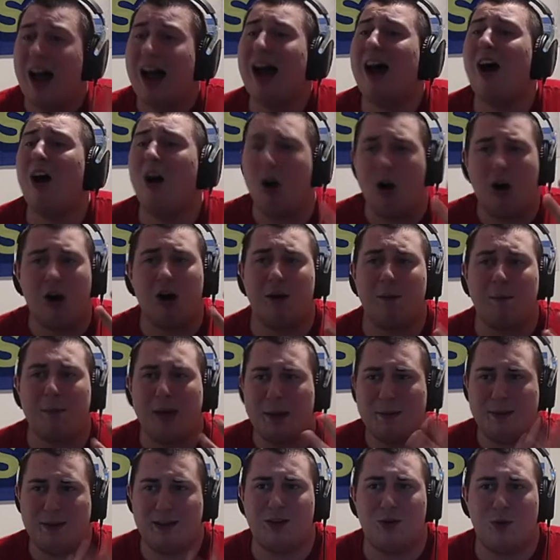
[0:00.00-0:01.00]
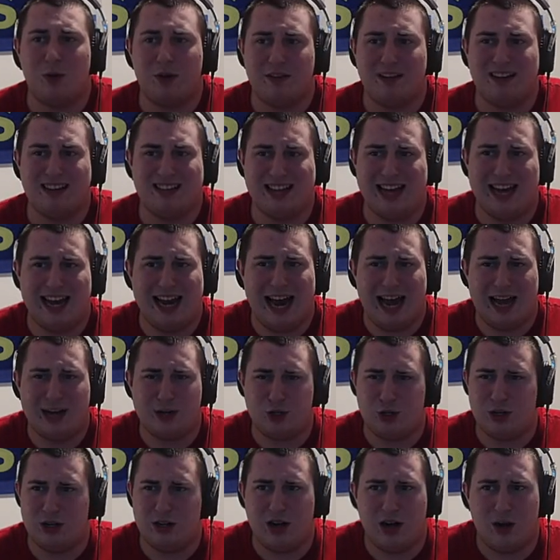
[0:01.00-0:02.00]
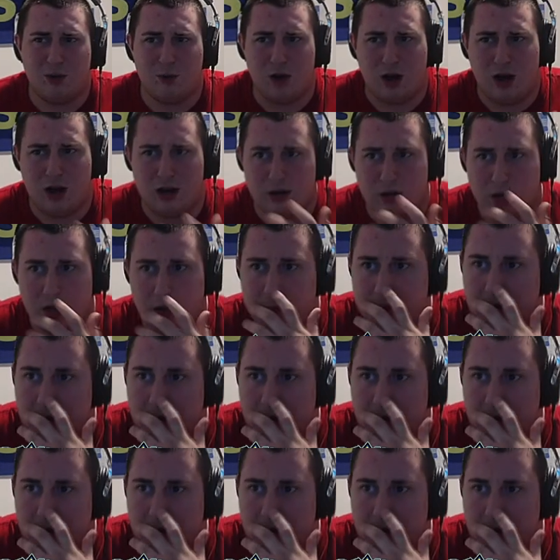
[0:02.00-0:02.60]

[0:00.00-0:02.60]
Aram might be the one that's dead, actually, not Rhonda,